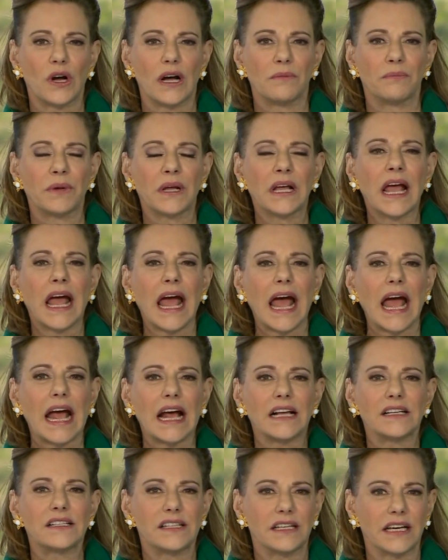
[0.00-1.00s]
Trump
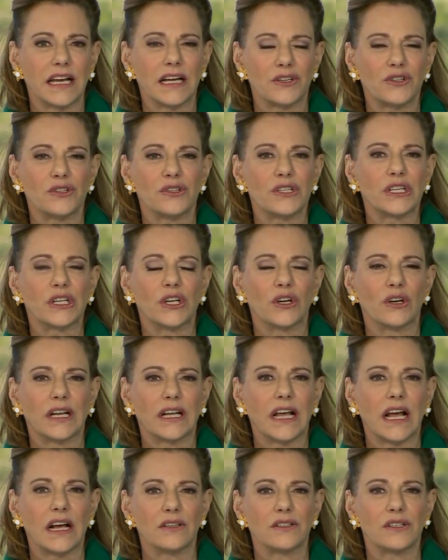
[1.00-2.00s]
asked the National
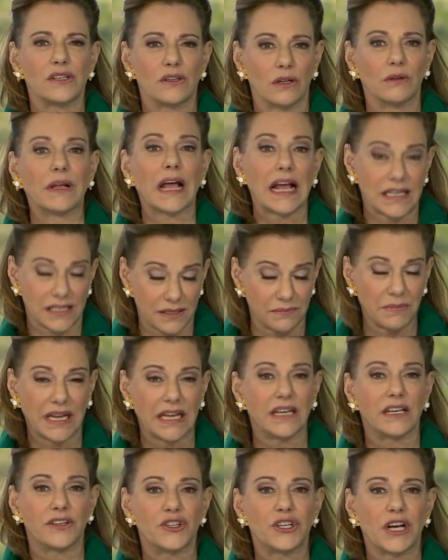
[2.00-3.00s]
Security Council, asked
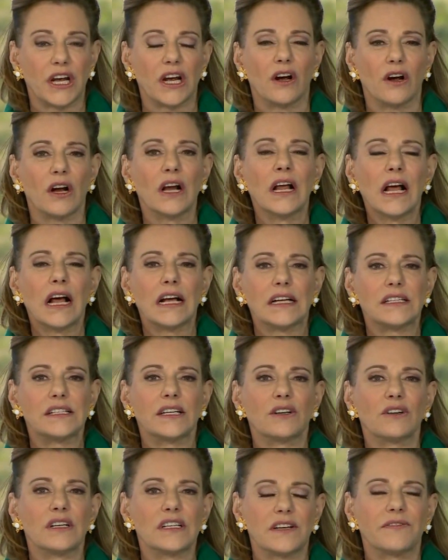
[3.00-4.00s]
me to chair a
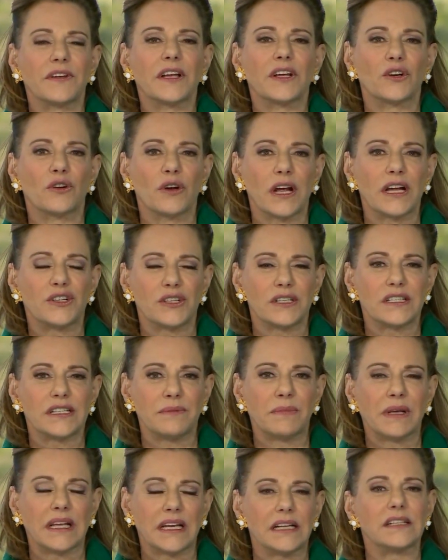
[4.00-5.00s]
series of
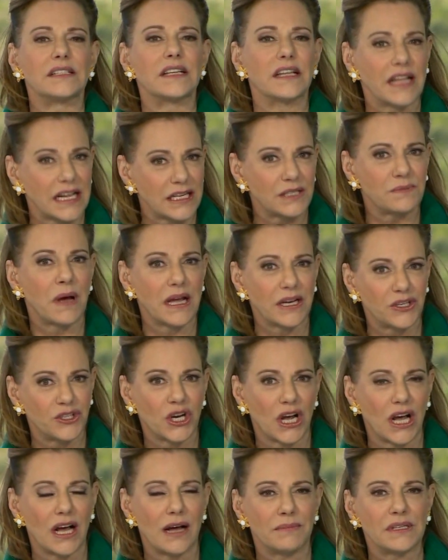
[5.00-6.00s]
interagency meetings, and that's my
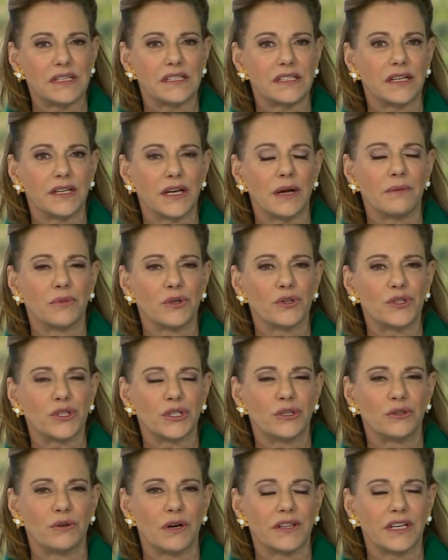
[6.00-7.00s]
job as the number
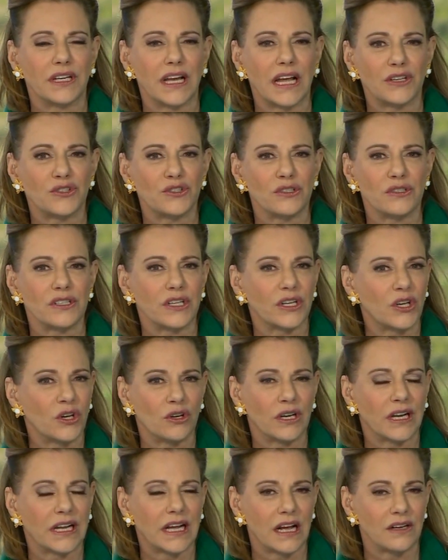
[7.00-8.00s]
2 on the National
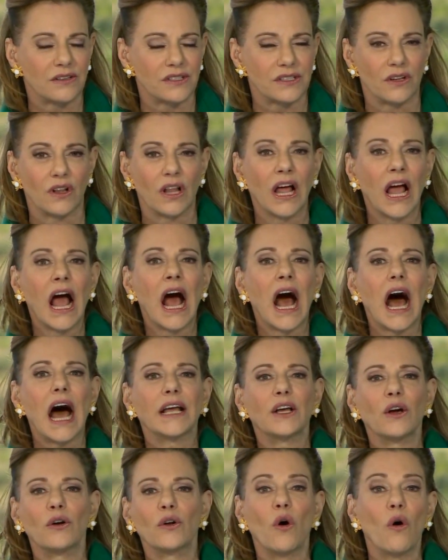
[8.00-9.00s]
Security Council.
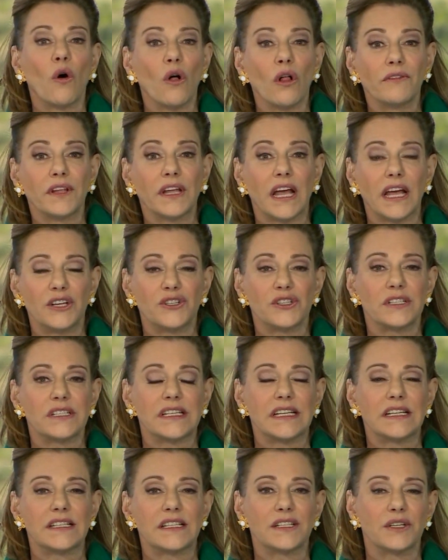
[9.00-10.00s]
I go to all the
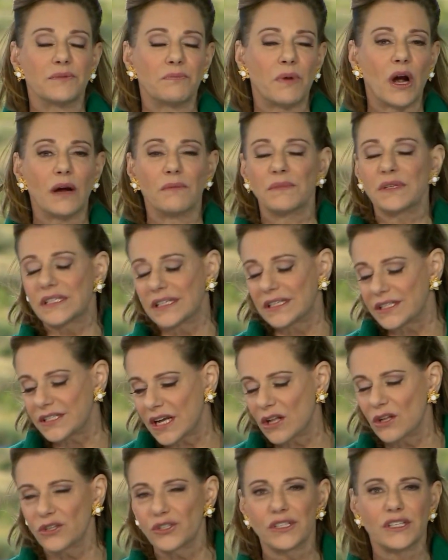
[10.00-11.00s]
agencies and departments, the
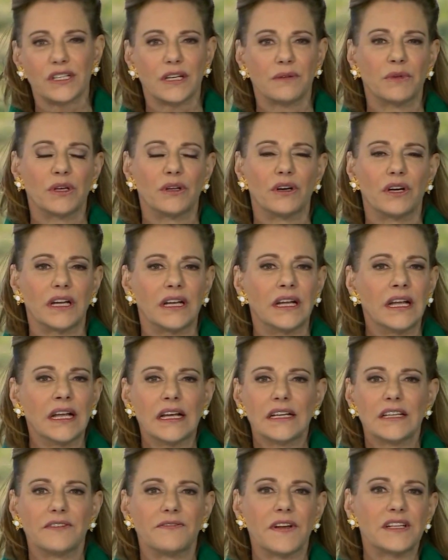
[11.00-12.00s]
intelligence community,
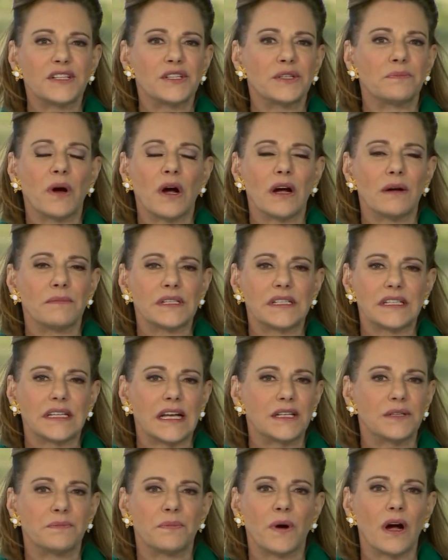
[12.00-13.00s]
Defense Department,
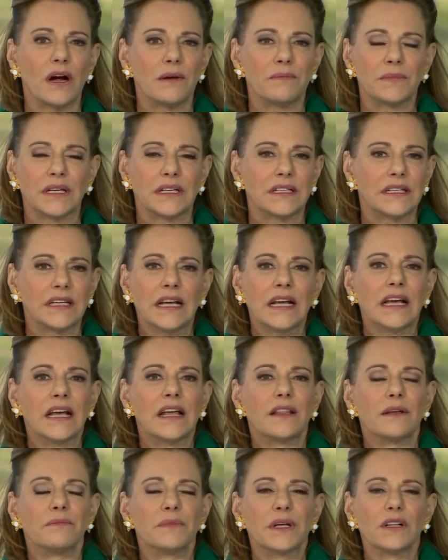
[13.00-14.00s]
State Department,
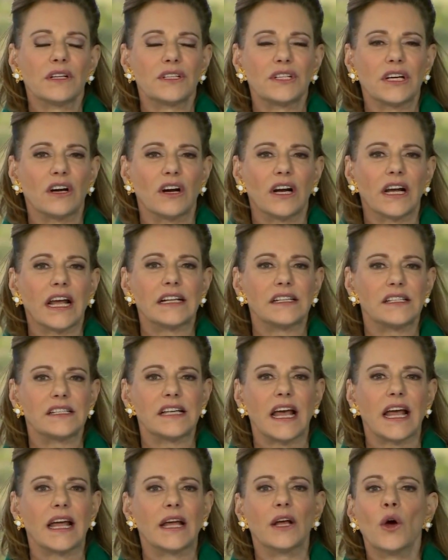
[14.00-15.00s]
the military, and
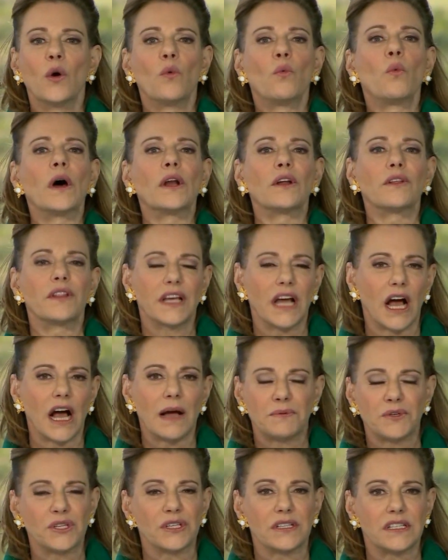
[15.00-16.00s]
say, what are the
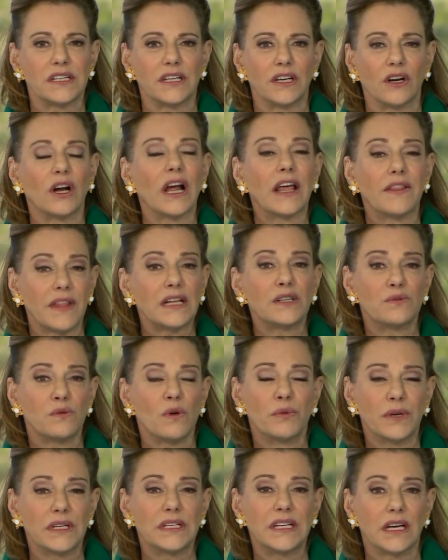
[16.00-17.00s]
options here? And that's
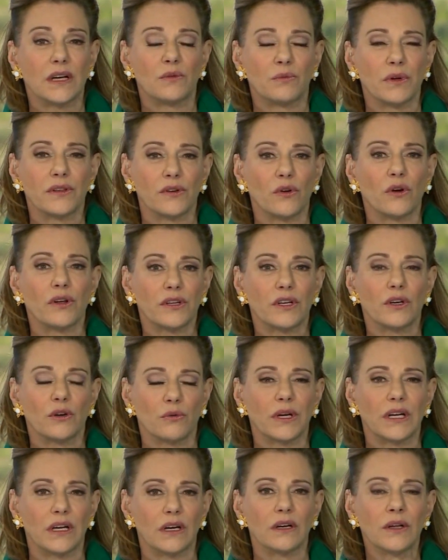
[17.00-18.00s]
what we did with North
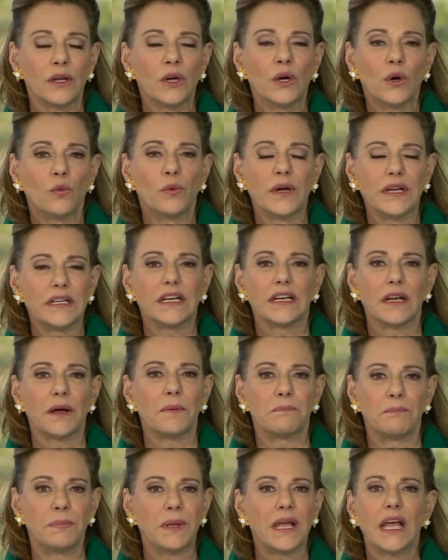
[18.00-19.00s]
Korea. We did
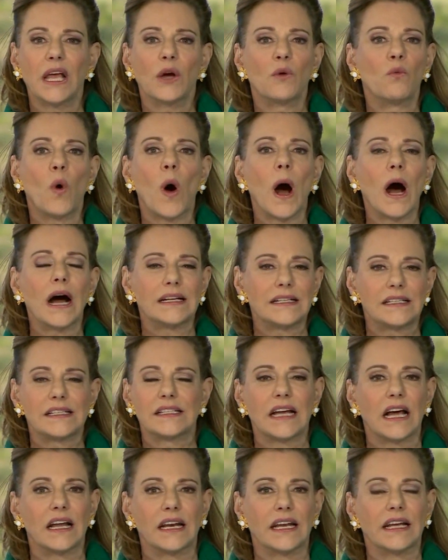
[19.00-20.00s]
a big, wide
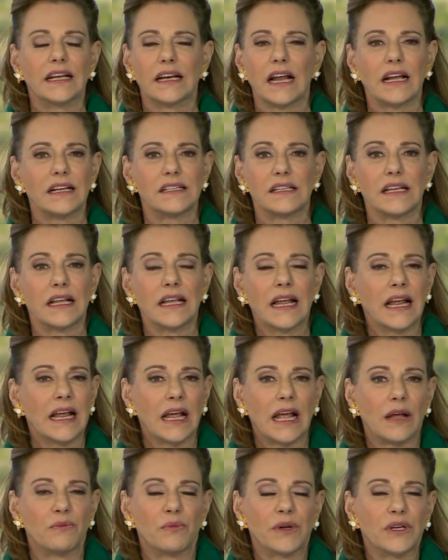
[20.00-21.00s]
study,
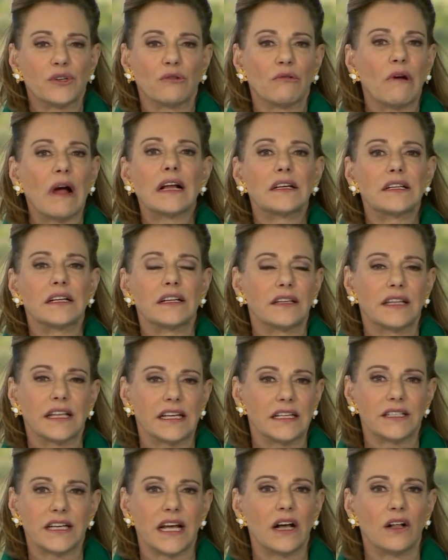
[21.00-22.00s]
and we directed
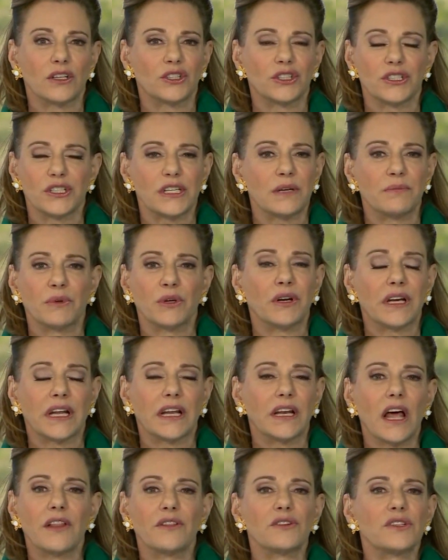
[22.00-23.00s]
the intelligence
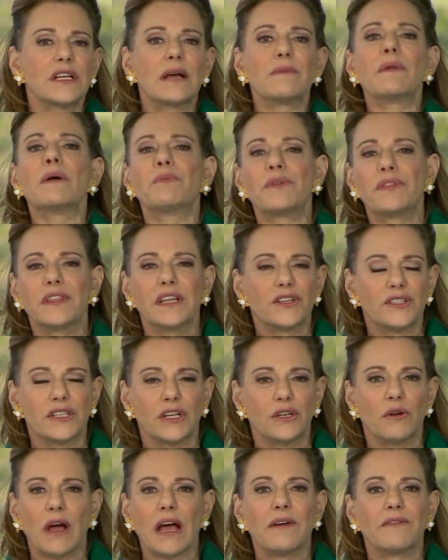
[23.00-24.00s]
community and others, come up with things
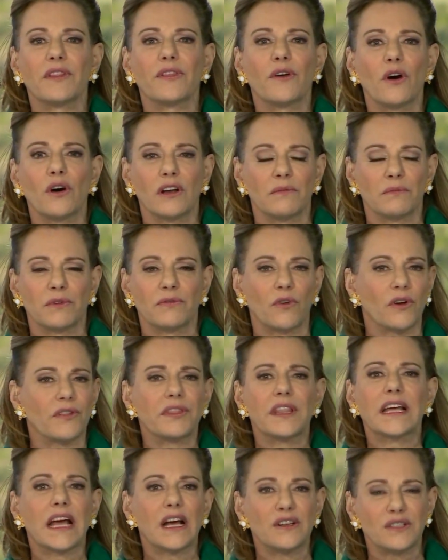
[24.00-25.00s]
that you haven't thought of before.
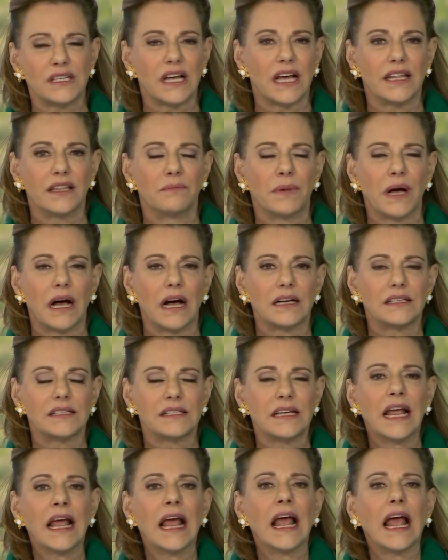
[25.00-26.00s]
Think outside the
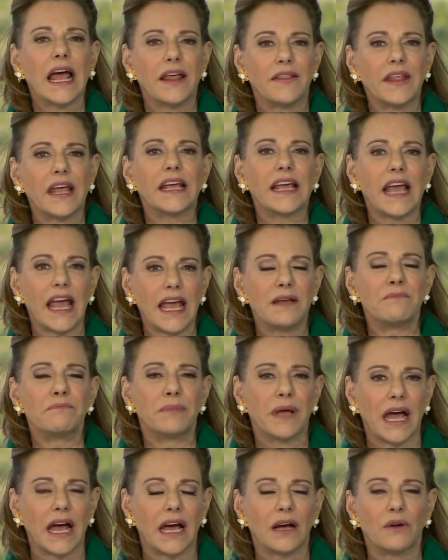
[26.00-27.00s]
box. And they
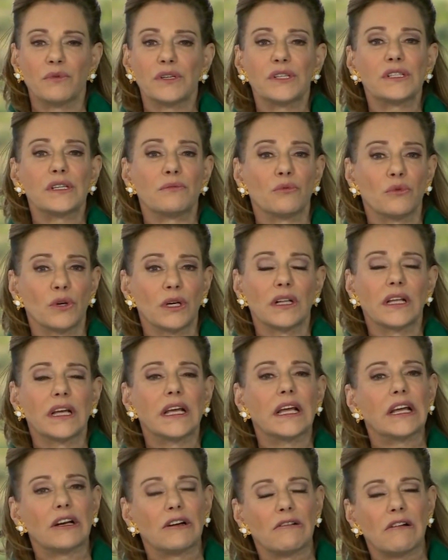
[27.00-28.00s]
came back with some
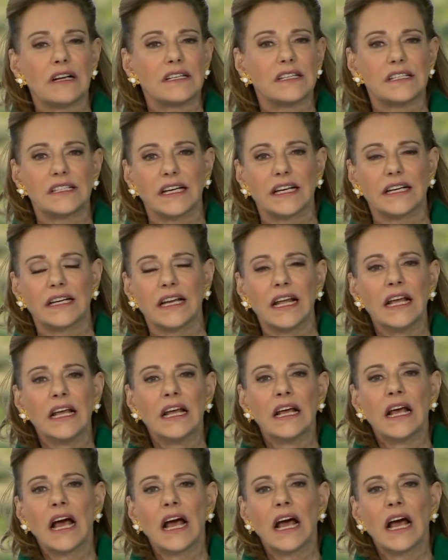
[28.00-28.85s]
really interesting